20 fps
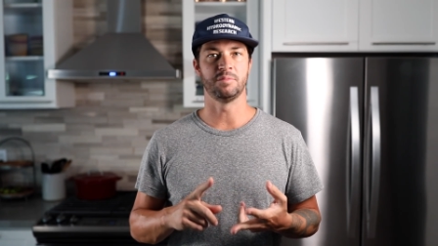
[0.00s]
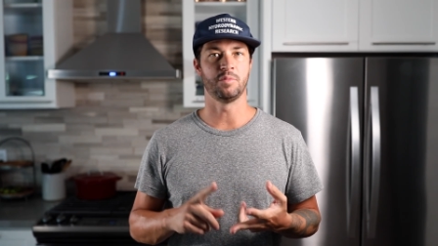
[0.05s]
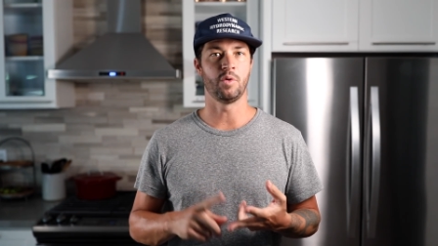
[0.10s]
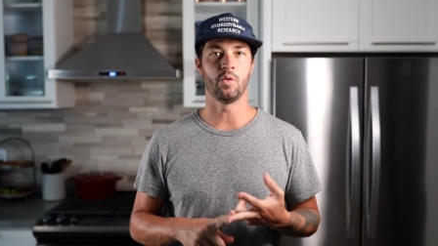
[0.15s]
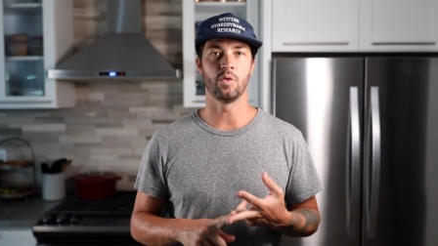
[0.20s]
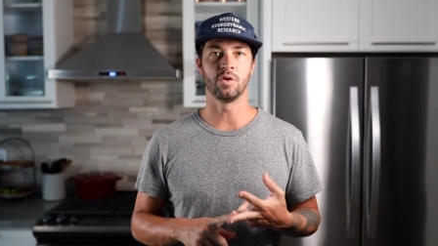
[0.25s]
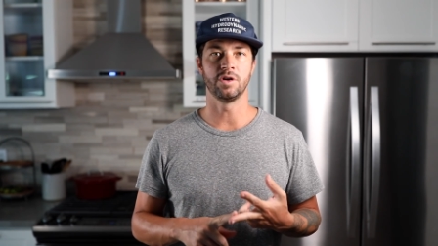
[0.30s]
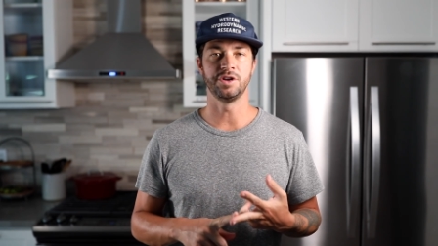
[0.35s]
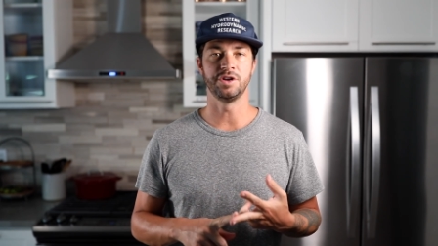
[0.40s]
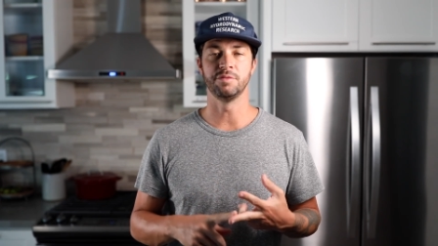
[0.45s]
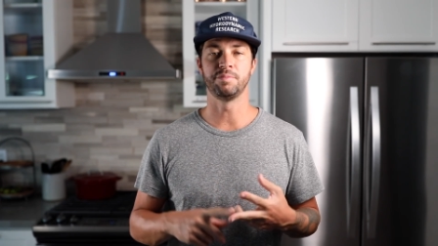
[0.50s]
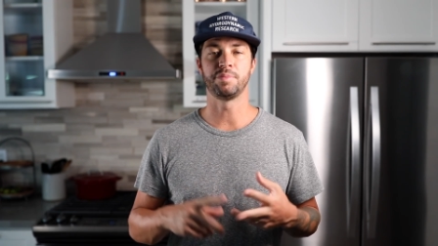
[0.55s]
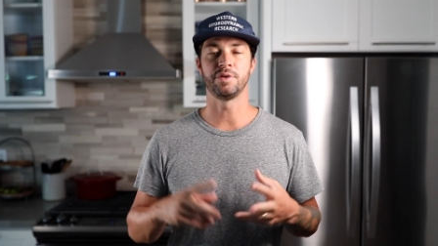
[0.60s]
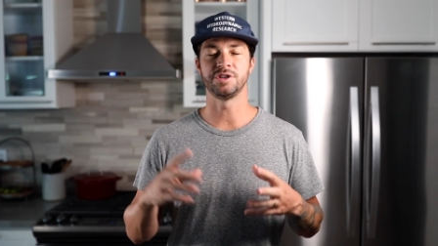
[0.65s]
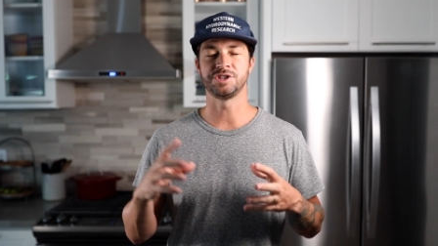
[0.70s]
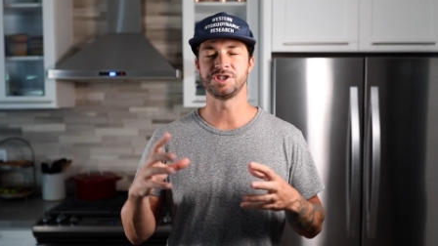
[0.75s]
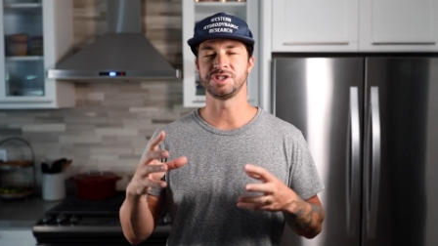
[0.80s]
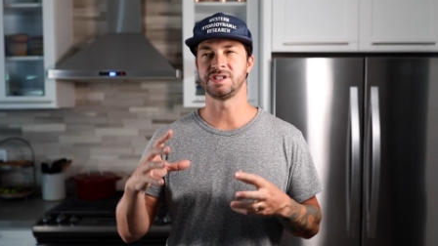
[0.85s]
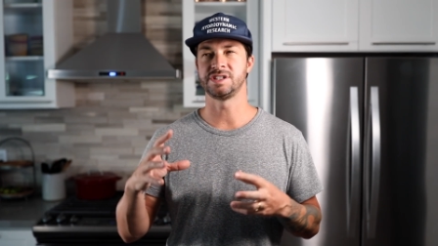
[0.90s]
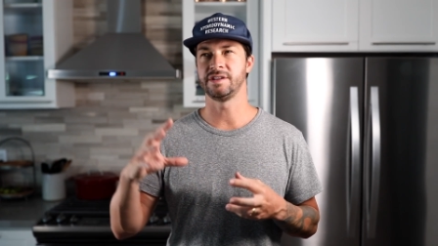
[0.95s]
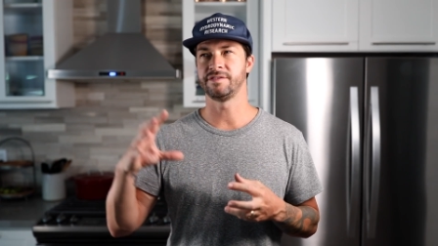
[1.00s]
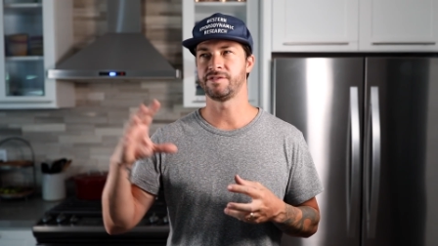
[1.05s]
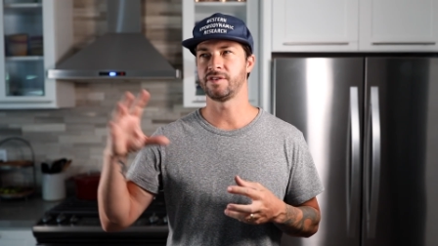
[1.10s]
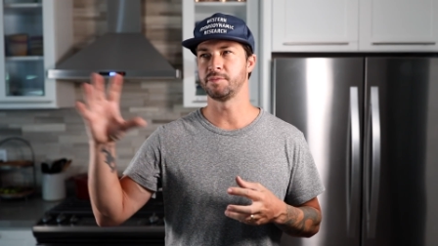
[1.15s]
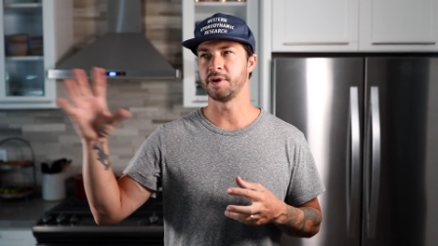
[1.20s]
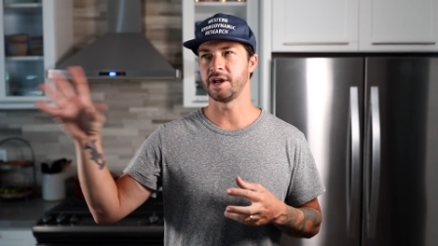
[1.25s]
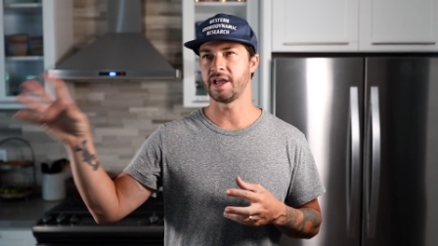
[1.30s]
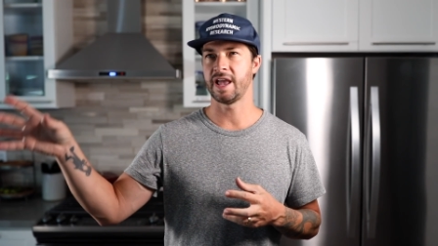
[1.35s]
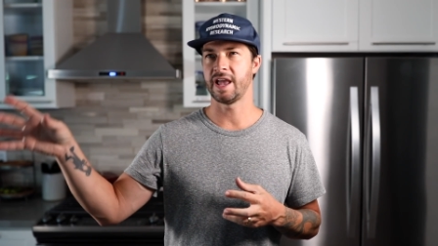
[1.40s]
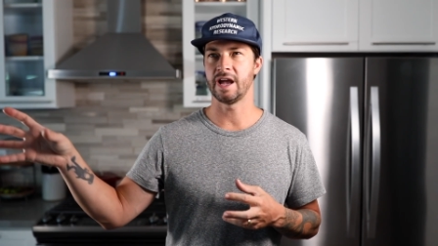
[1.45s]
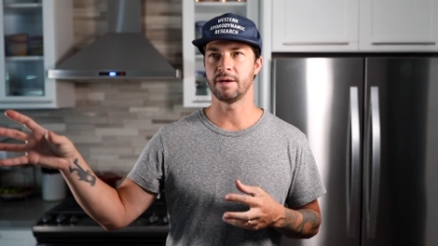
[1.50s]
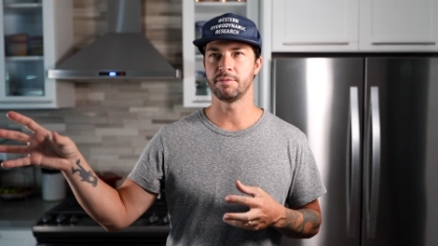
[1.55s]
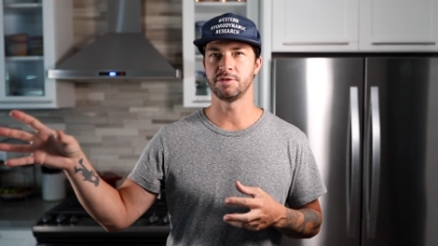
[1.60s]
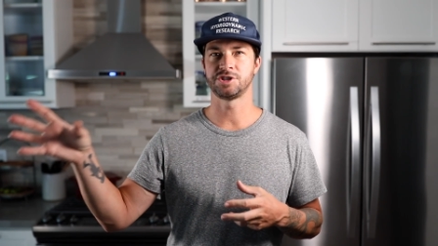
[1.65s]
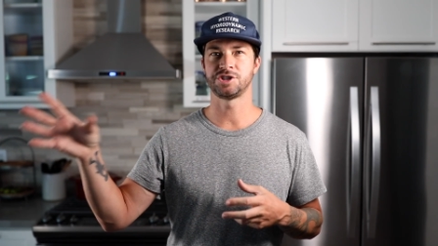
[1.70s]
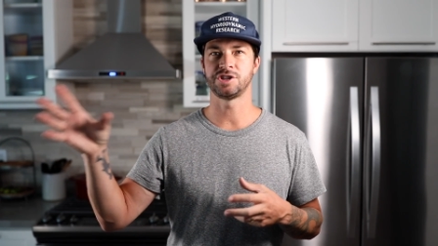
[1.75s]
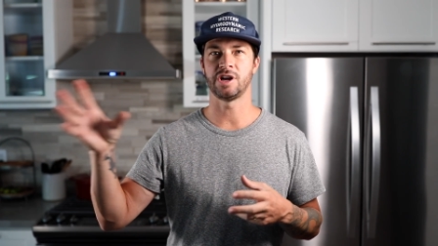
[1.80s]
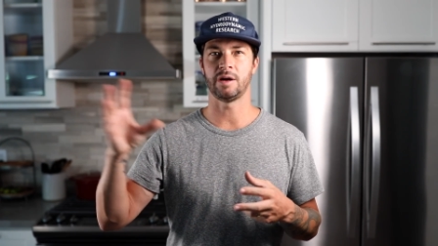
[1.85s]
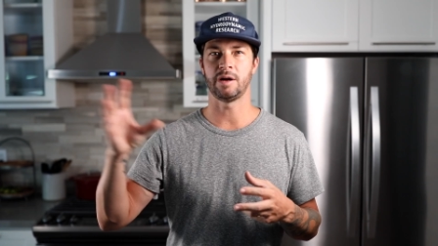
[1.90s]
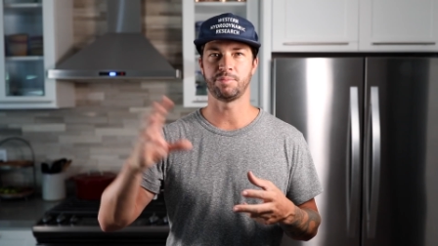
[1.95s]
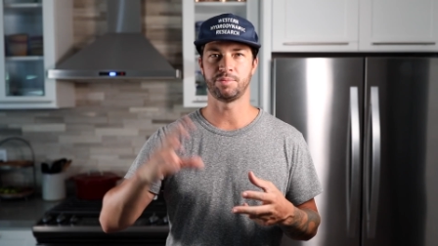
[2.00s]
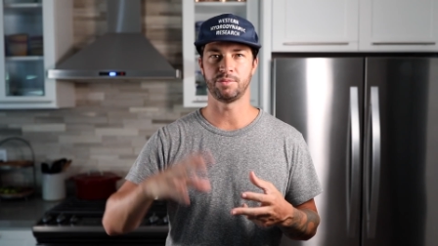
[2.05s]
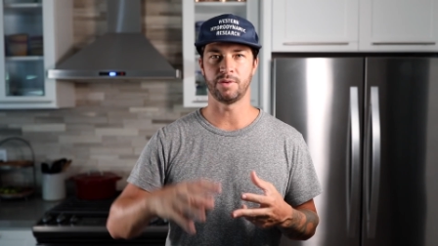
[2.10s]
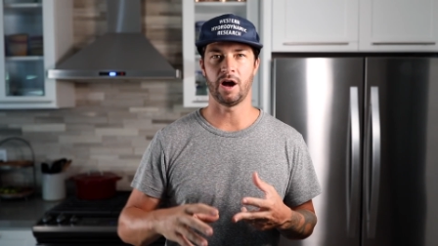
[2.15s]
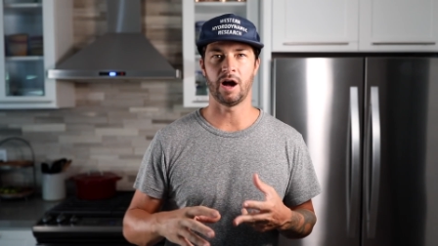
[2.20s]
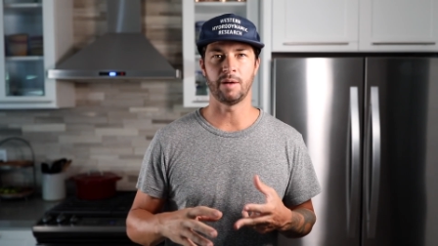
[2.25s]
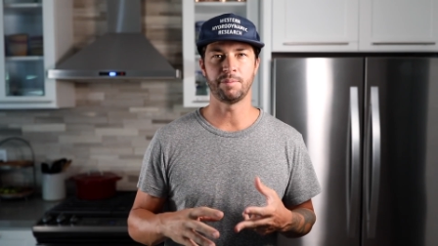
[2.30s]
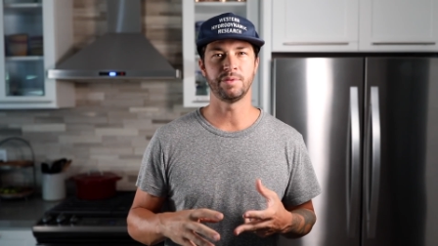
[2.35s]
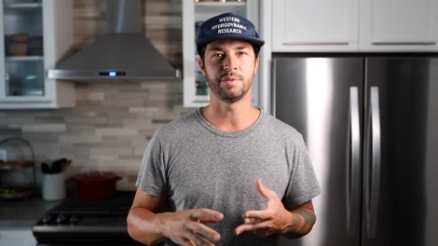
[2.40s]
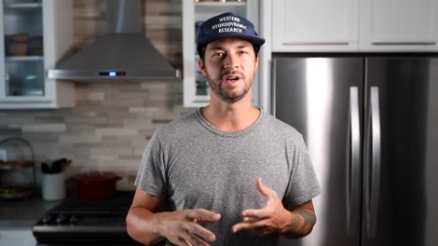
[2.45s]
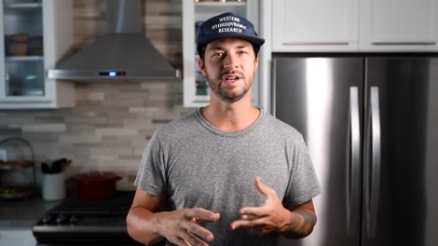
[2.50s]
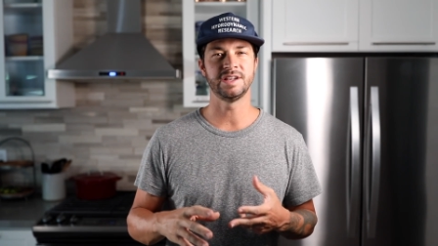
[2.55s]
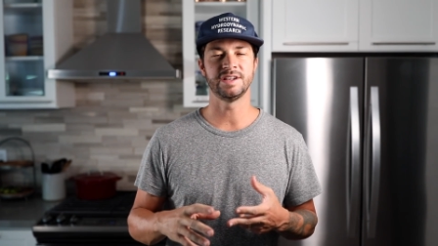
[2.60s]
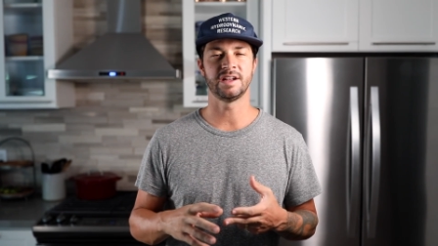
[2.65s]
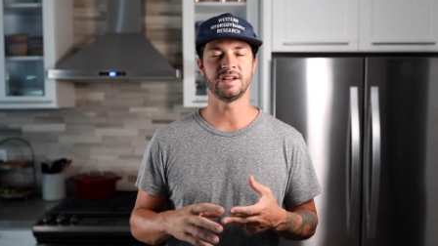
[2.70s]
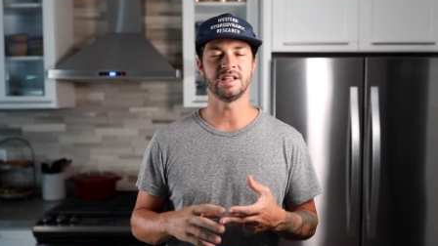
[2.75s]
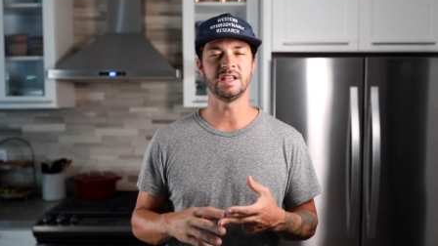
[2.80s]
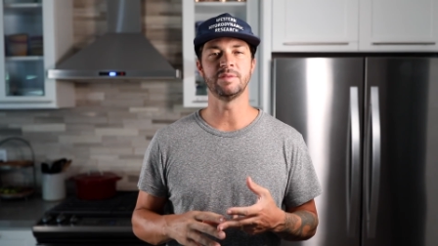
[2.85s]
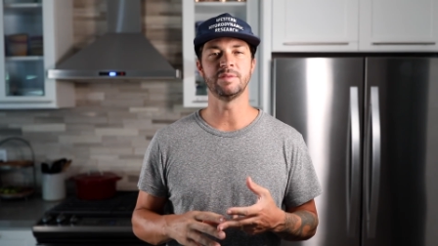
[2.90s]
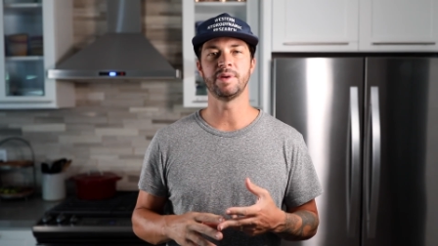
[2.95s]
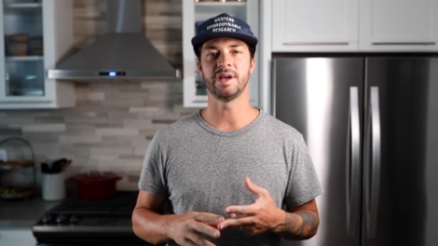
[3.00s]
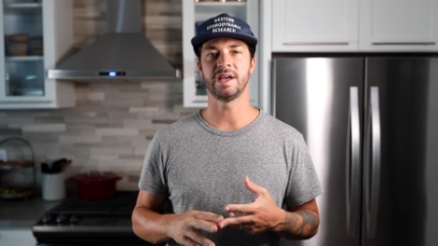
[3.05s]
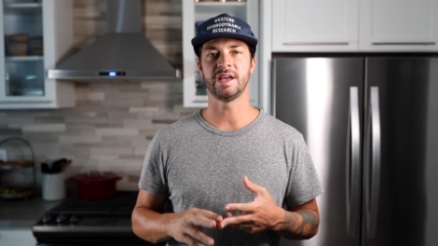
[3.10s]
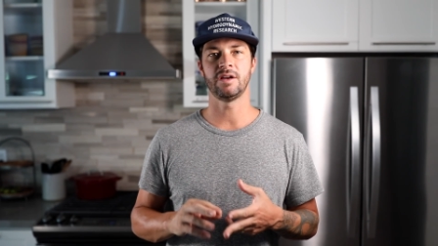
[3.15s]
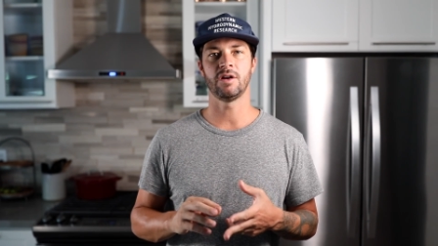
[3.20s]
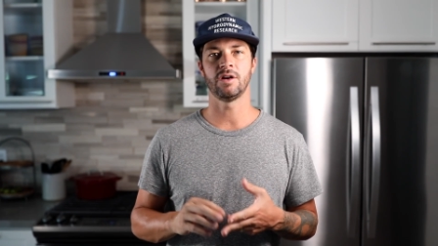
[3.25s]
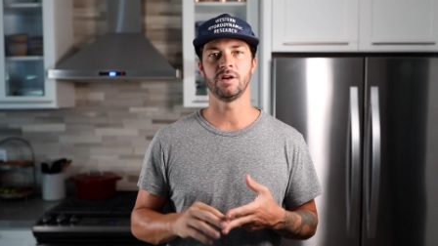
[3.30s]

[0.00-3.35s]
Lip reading: or you're purchasing from a camera shop operating on eBay,